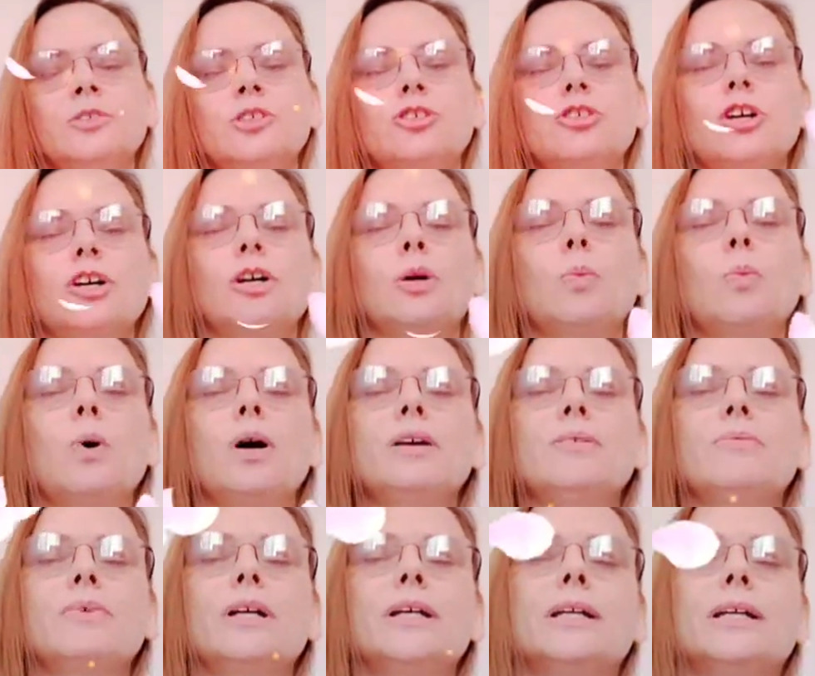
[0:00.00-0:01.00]
Drawing
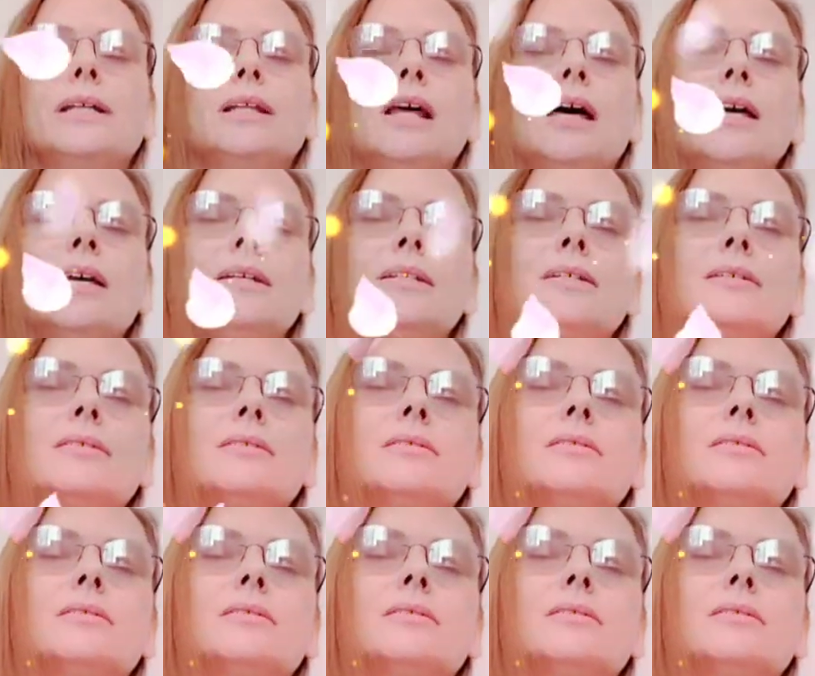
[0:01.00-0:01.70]
white Reiki light,